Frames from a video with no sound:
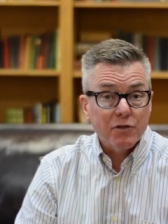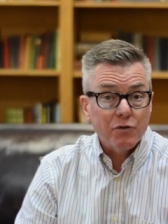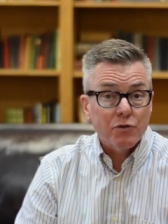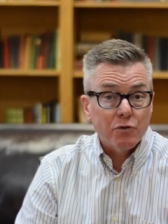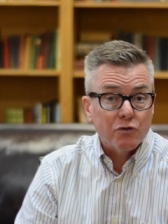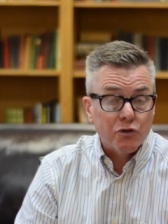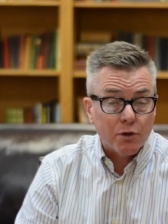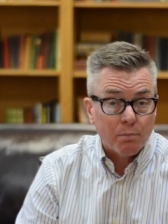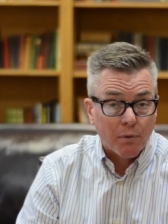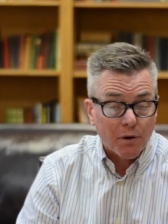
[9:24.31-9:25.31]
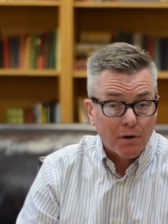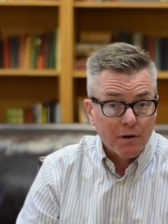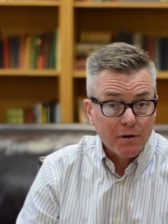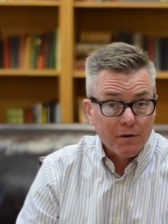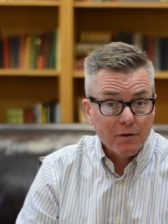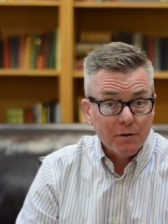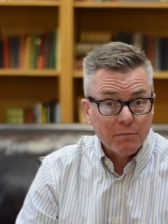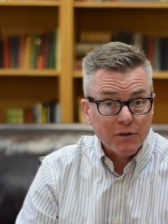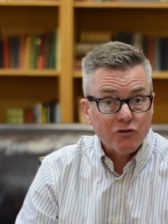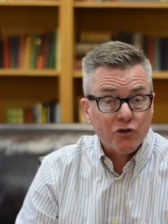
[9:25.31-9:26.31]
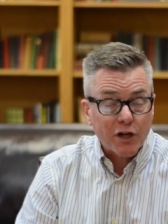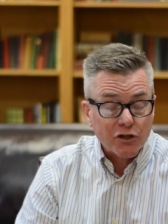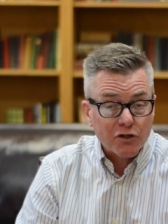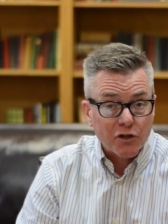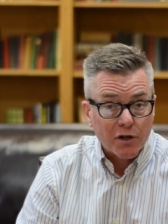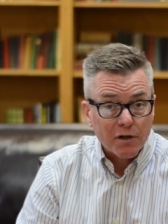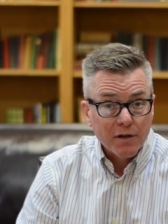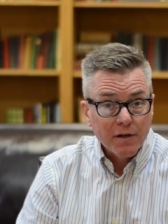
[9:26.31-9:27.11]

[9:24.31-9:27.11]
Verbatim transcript: usurper, means trickster.